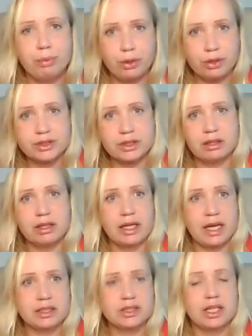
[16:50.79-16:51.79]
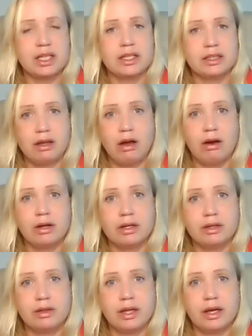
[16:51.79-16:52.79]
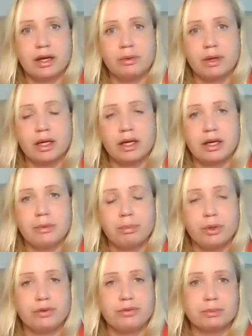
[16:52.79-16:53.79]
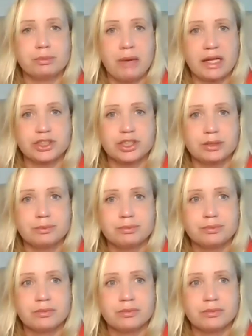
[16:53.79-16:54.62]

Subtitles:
person that actually are their perfect match.